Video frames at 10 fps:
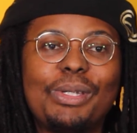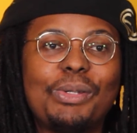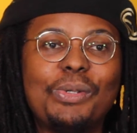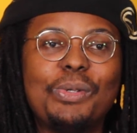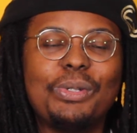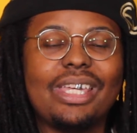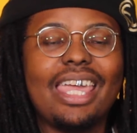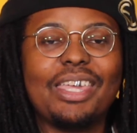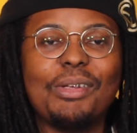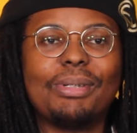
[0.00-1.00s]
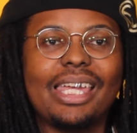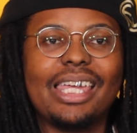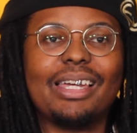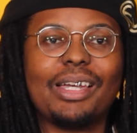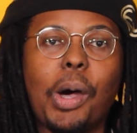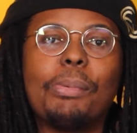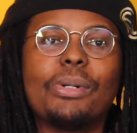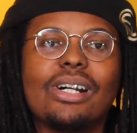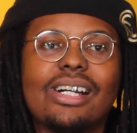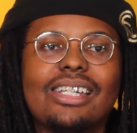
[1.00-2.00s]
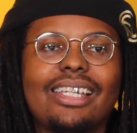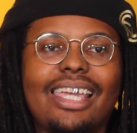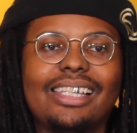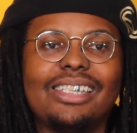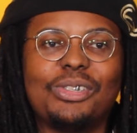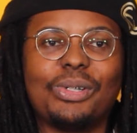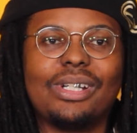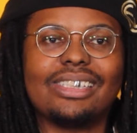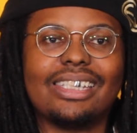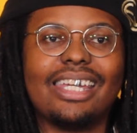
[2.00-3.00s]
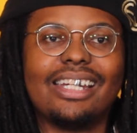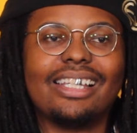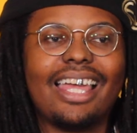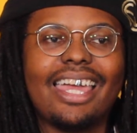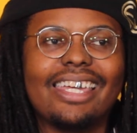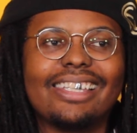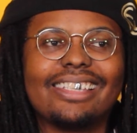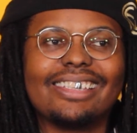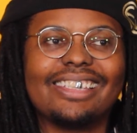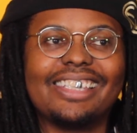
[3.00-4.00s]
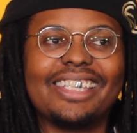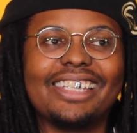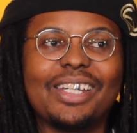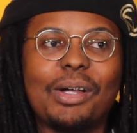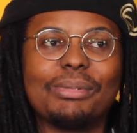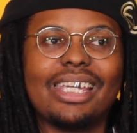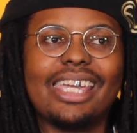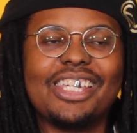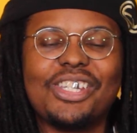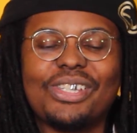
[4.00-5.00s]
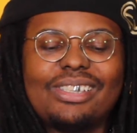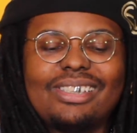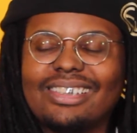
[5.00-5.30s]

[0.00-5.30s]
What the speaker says: you playing a couple R. Kelly joints in there. Like you know what I'm saying? It's just